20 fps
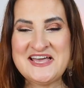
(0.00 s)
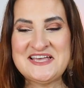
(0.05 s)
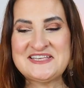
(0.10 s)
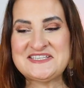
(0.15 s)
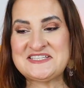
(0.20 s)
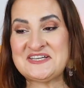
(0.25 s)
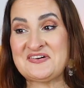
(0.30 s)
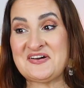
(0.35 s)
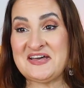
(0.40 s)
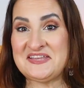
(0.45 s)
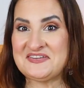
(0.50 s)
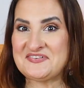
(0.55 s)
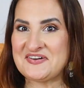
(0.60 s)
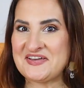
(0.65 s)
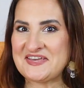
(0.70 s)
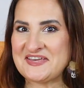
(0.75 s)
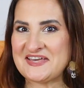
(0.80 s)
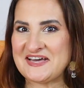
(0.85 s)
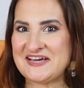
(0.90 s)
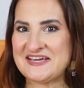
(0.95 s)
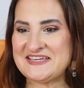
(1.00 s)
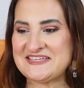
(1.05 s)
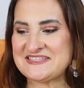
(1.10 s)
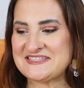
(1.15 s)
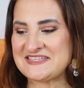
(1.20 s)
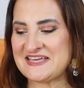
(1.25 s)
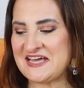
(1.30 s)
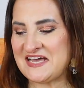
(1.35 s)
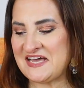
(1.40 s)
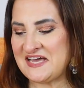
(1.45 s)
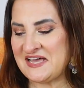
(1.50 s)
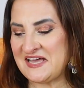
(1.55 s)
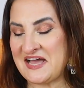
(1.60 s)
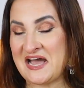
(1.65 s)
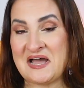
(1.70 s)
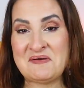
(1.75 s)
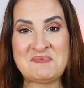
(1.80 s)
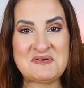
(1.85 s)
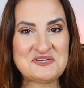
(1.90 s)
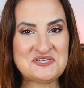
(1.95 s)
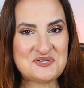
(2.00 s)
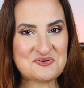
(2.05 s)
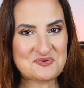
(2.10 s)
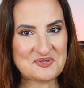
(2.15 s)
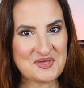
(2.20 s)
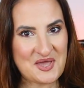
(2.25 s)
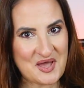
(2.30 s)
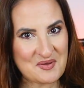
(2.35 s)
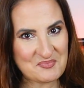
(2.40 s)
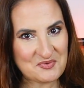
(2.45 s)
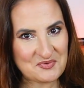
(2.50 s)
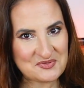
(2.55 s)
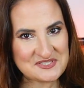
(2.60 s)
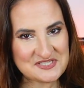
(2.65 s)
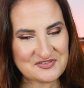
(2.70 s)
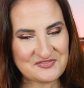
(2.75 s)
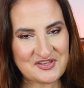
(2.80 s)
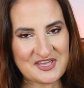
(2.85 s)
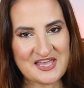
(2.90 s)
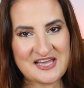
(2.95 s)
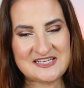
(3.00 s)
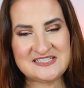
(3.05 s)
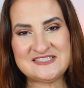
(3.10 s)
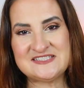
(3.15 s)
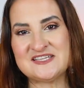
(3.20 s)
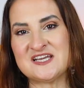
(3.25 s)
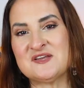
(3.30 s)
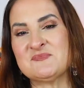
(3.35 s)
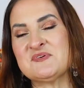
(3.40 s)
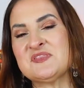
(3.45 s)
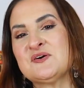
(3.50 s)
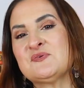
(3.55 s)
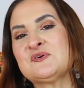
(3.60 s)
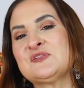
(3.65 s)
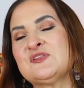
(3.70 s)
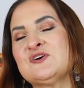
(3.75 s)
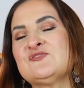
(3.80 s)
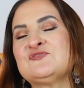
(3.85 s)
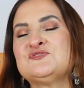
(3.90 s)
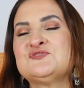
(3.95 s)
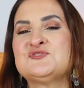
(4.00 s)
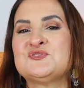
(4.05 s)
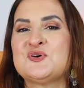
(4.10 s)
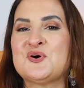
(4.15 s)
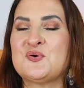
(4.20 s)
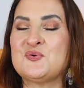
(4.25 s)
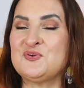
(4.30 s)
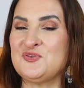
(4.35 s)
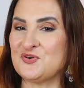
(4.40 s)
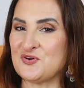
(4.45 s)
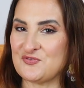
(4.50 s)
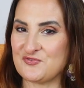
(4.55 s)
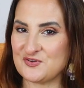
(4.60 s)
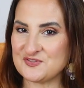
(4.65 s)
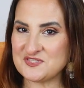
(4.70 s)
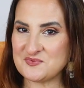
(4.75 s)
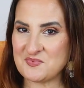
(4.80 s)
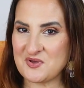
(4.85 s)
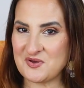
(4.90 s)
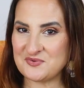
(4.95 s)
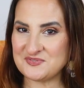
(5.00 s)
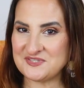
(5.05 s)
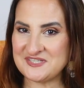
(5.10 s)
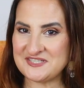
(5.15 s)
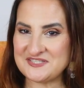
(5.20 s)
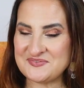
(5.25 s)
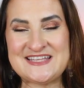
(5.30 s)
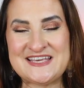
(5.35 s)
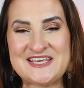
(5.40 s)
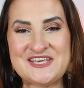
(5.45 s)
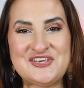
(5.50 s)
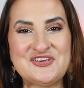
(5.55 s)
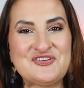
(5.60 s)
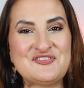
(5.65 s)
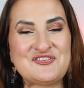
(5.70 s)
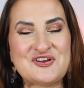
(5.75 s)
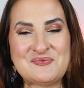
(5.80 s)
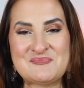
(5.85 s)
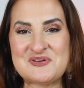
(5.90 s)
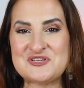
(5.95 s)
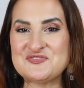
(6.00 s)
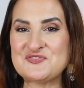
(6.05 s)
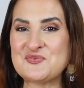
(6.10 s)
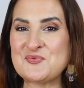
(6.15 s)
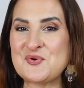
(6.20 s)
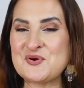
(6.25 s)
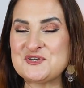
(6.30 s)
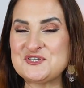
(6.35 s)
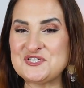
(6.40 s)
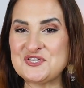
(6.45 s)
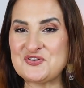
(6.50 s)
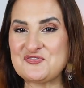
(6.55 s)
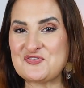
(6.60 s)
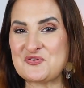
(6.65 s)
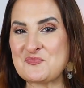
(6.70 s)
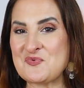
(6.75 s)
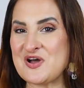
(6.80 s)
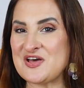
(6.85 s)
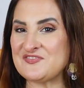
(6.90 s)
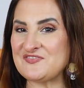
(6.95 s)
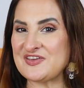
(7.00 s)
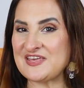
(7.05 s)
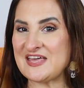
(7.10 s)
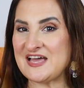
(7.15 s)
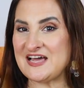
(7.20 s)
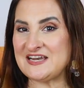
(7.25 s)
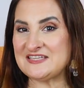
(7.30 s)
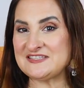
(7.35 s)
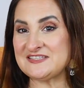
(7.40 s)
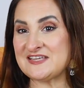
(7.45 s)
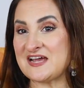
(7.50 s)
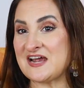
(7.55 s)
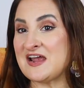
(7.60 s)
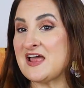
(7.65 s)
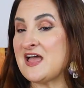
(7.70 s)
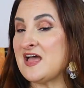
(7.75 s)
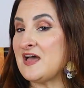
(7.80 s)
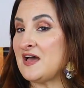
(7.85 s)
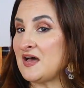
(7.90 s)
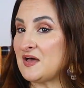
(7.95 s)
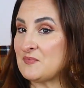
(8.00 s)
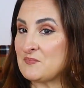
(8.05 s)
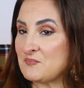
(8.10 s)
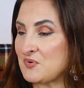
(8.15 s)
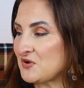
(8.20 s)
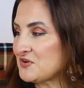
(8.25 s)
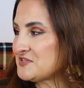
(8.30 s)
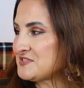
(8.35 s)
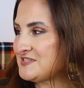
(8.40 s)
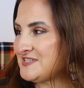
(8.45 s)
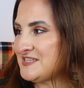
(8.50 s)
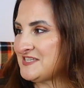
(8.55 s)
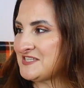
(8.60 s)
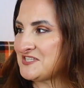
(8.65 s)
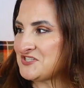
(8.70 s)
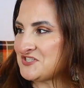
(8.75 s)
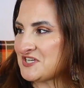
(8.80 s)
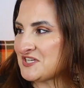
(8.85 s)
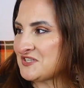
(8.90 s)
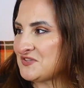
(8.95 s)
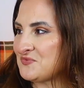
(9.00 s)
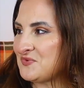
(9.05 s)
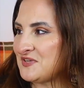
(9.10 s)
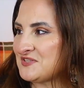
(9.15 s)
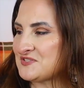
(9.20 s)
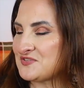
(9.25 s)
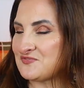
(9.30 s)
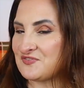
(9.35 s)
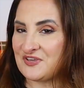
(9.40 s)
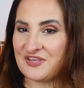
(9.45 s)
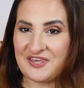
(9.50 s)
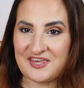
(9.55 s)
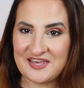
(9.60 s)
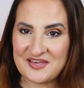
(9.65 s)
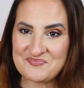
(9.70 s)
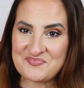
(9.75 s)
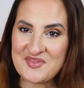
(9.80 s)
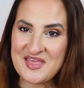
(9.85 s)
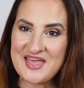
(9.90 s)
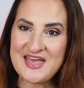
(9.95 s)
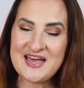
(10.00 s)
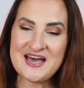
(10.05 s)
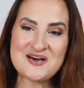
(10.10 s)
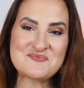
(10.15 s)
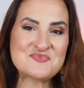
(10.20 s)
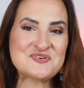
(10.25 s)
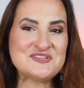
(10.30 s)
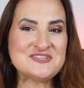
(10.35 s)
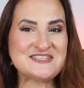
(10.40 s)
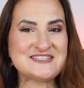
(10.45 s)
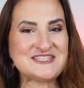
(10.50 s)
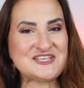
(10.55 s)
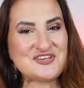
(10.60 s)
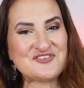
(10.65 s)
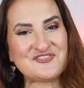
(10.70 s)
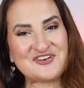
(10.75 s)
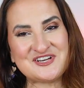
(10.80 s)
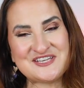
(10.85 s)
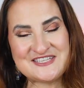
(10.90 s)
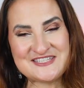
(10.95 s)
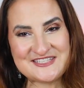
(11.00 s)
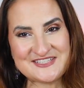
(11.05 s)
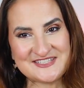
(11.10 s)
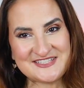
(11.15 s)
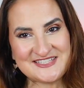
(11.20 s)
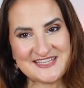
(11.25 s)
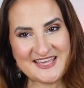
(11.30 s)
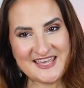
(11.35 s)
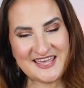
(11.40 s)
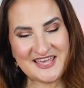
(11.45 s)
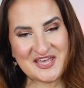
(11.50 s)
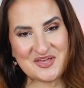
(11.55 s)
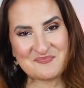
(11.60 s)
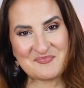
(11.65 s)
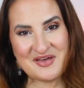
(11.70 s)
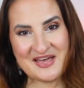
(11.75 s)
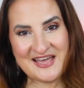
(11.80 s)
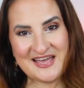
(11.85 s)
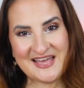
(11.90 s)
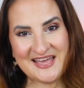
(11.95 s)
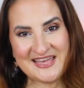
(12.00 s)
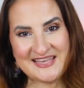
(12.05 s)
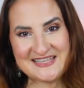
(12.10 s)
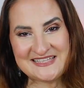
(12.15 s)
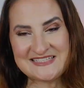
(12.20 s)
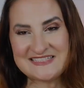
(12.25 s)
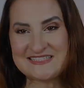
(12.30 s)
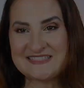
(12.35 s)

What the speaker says: So anyway guys, I'm actually really happy with this advent calendar, but I would love to know your thoughts about it. Thank you very much for watching. For more advent calendar unboxings, check the ones over here. I'm going to see you very soon. Take care. Bye.